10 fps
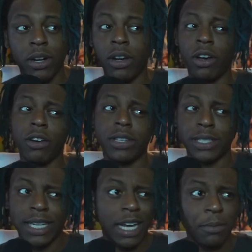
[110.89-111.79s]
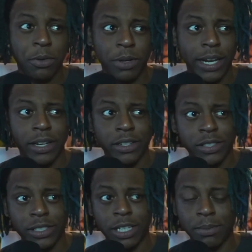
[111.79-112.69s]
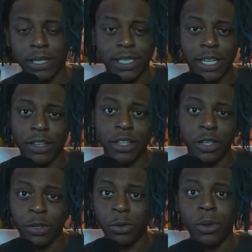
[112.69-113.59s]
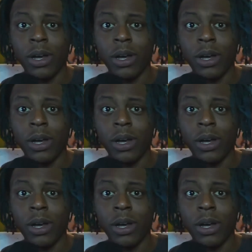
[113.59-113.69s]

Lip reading: all the top creators or something telling you,